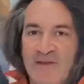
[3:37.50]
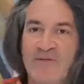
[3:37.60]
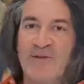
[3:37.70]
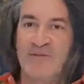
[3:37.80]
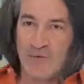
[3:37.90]

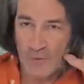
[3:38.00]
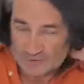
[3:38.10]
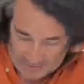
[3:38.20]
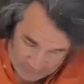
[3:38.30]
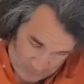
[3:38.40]
is this
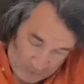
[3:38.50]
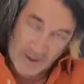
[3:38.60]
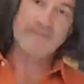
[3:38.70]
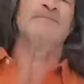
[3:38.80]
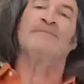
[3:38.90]
orange
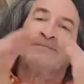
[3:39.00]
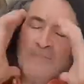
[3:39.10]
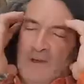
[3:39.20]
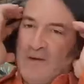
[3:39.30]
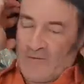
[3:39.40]
one,
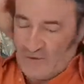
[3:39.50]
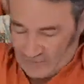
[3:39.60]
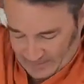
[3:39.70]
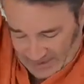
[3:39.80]
which